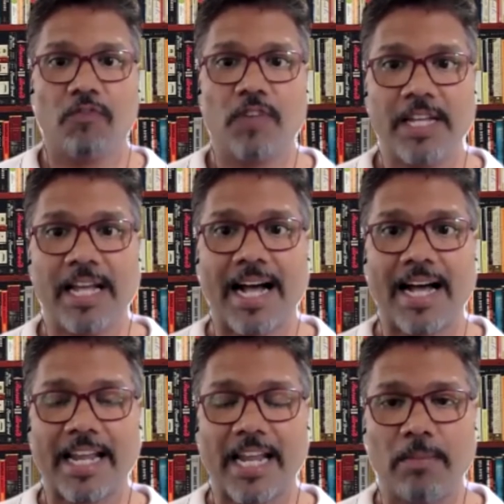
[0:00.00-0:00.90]
We
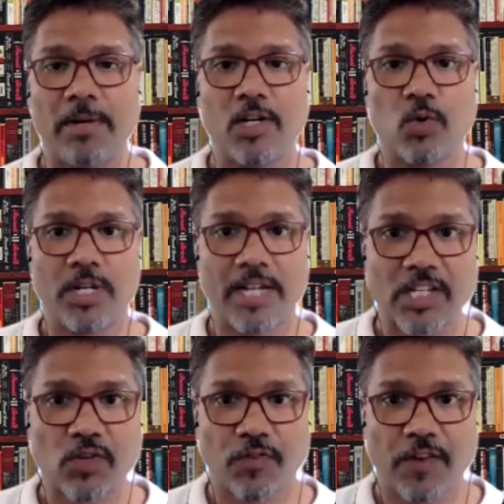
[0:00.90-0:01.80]
are able to
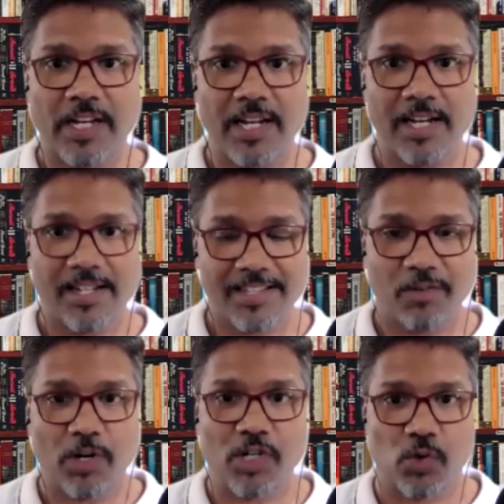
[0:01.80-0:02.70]
touch feel
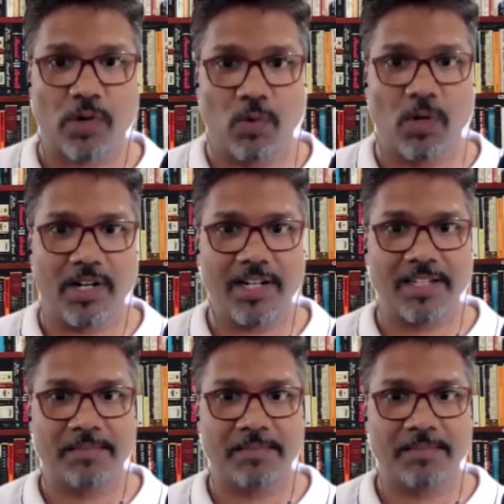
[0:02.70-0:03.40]
the virtual world.